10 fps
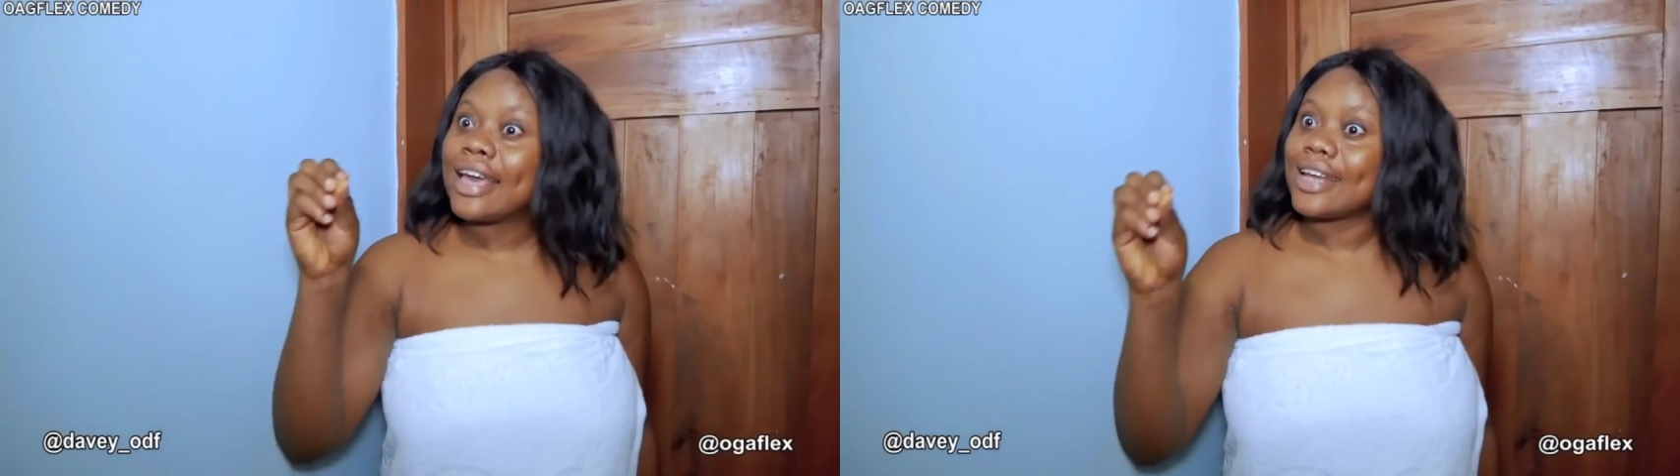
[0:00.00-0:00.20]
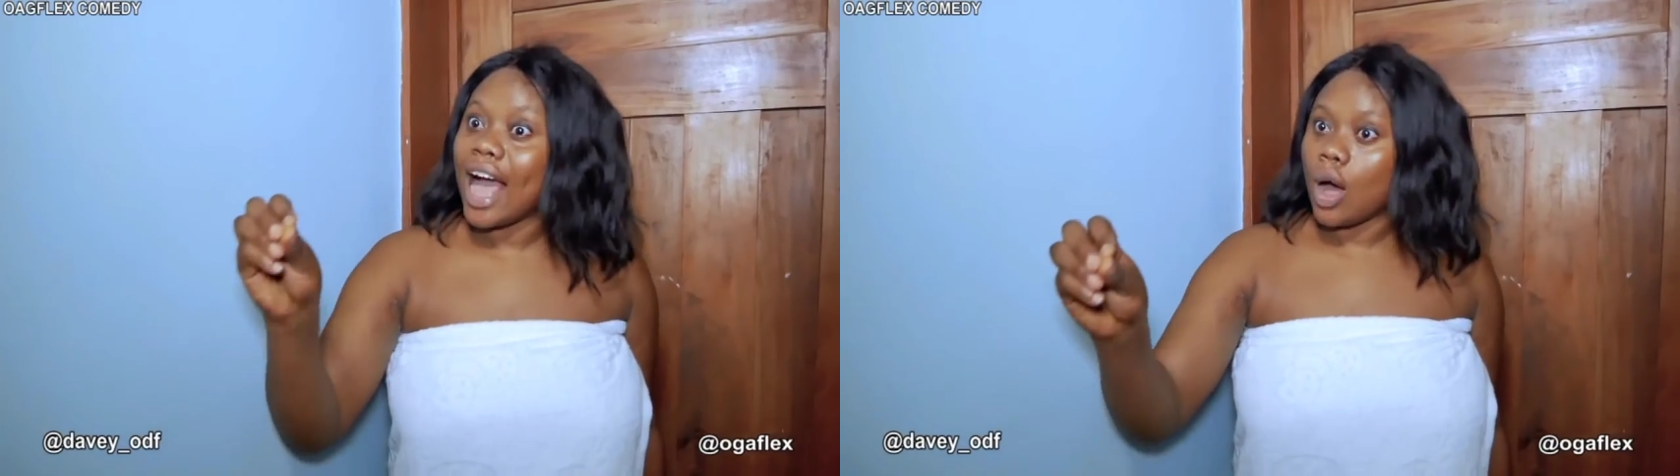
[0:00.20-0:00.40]

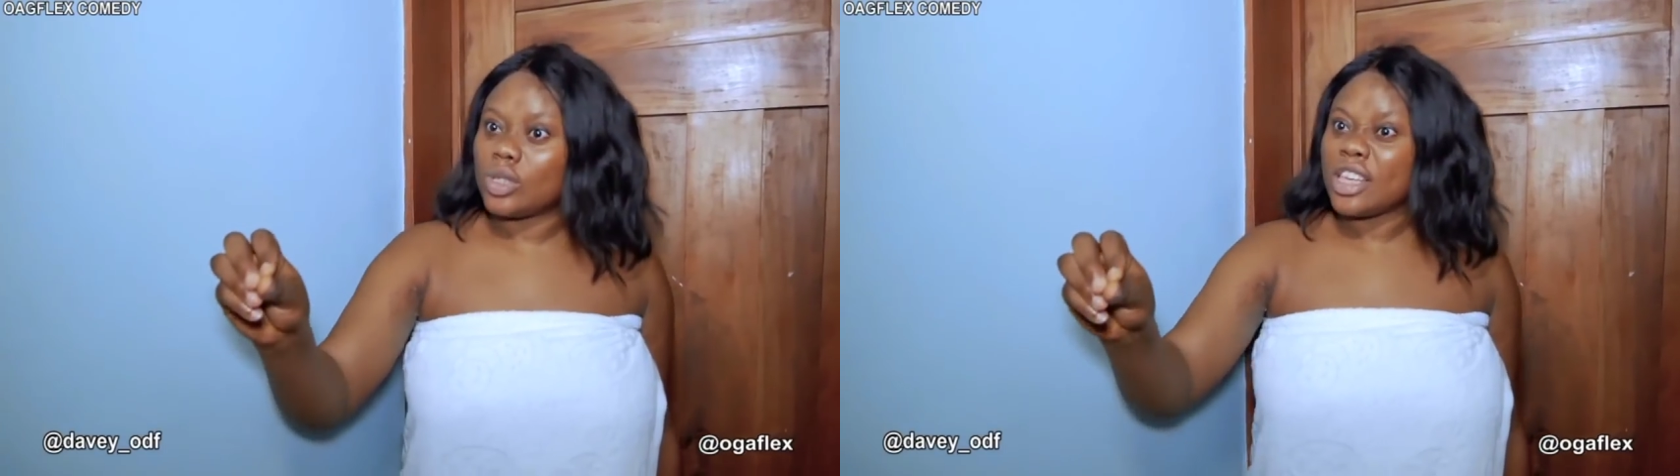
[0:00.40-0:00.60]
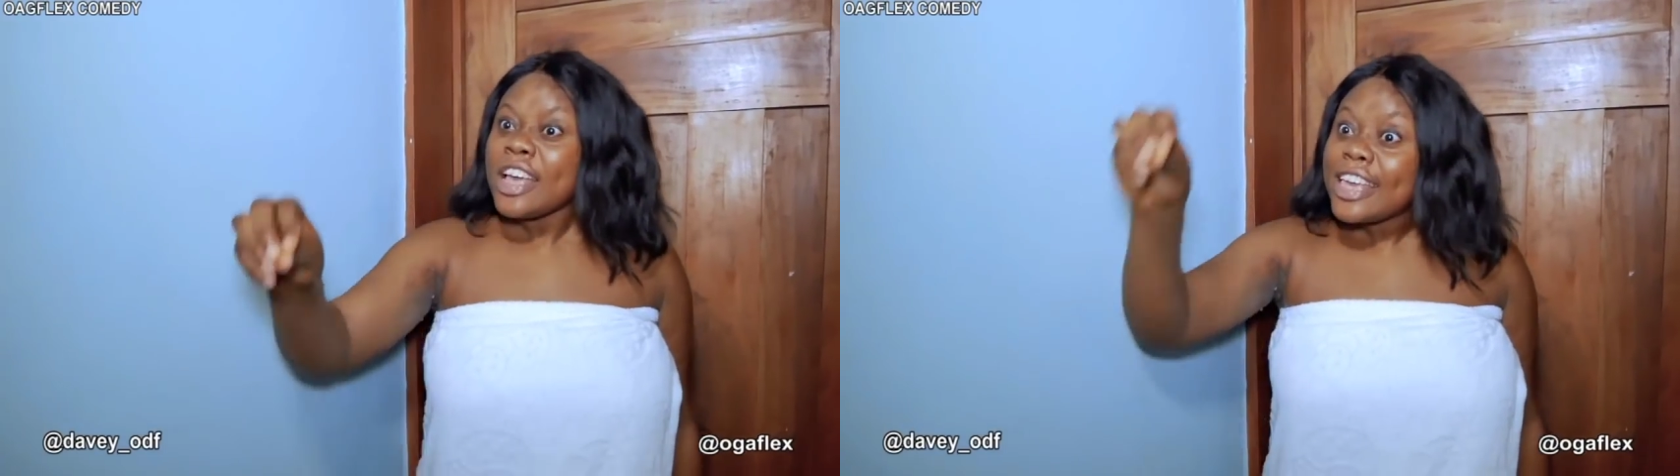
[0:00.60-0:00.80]
get
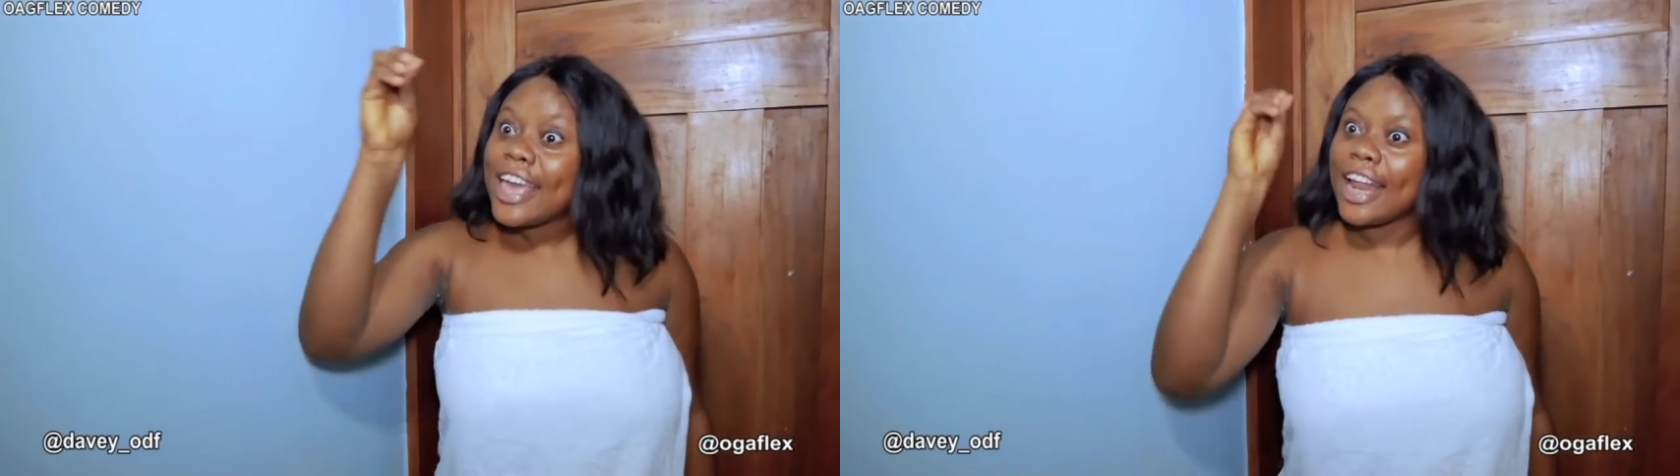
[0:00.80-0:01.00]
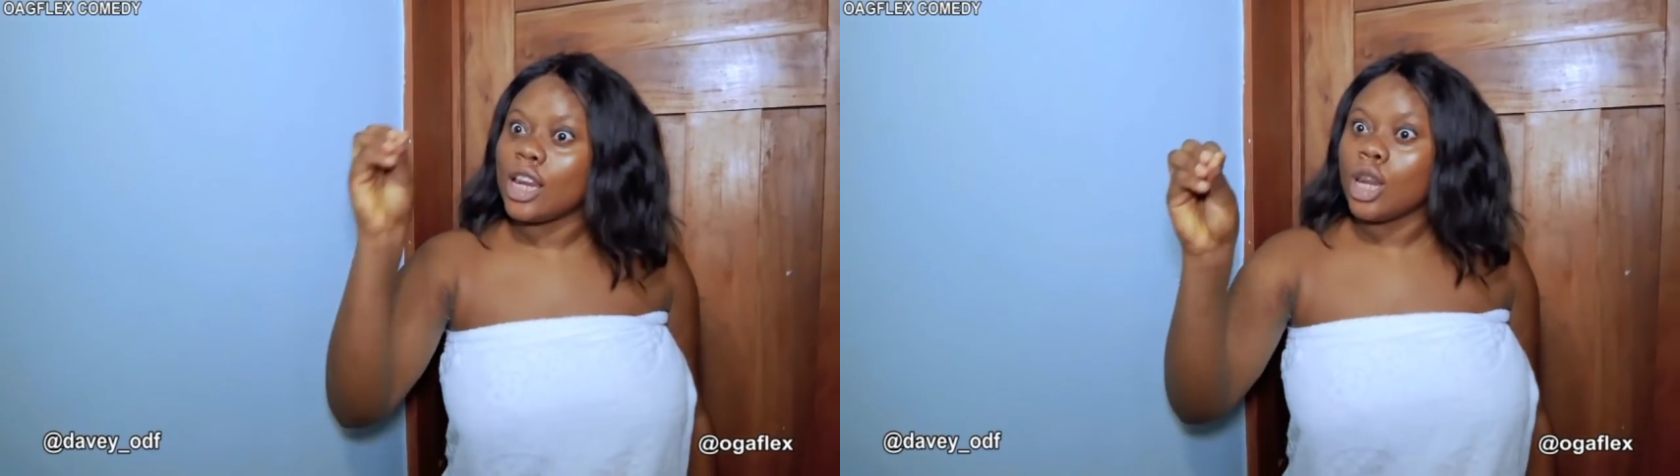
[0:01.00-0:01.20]
out.
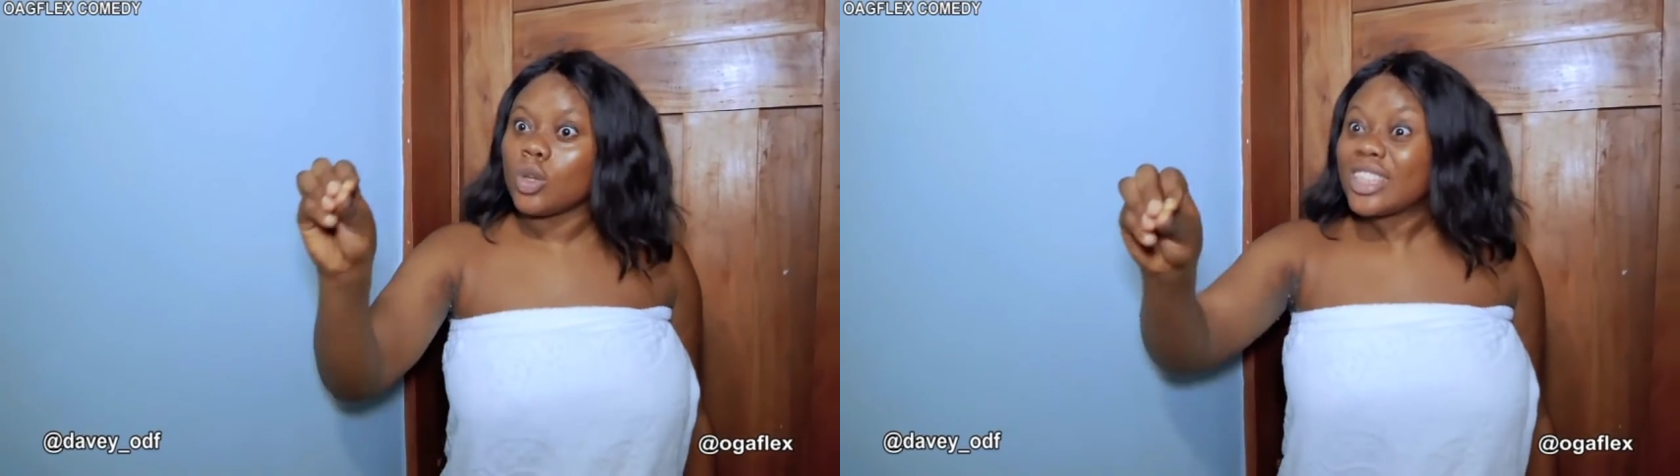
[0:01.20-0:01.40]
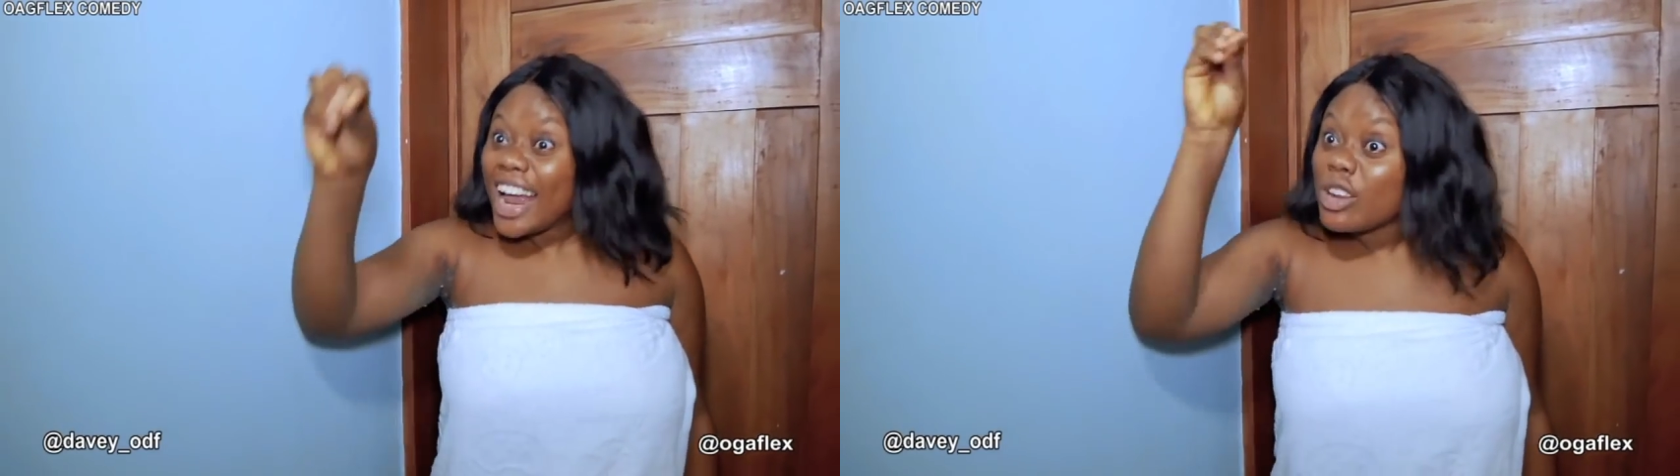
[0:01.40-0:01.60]
Get lost.